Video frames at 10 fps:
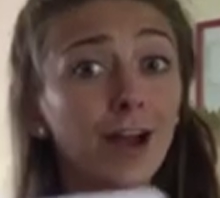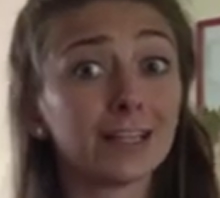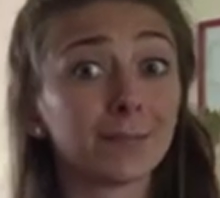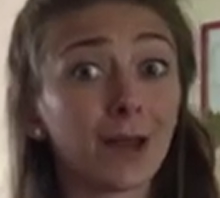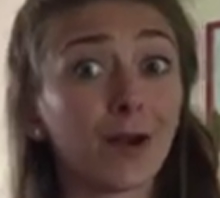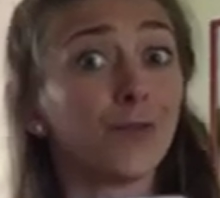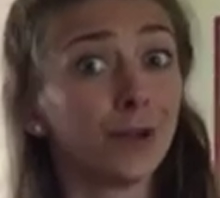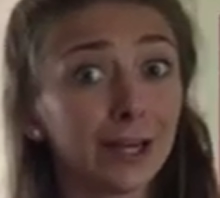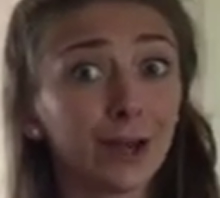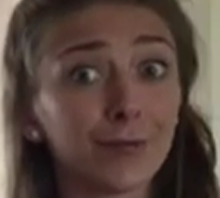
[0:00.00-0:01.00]
has been a
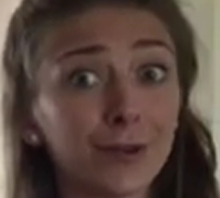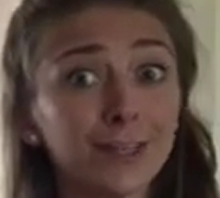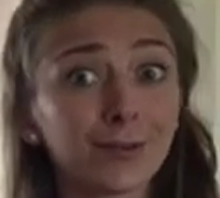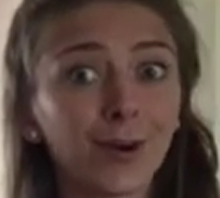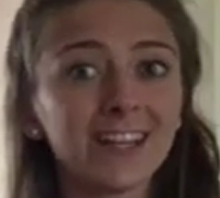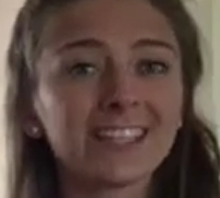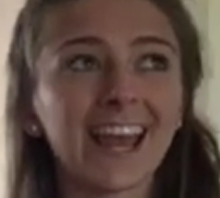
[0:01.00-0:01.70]
really good resource,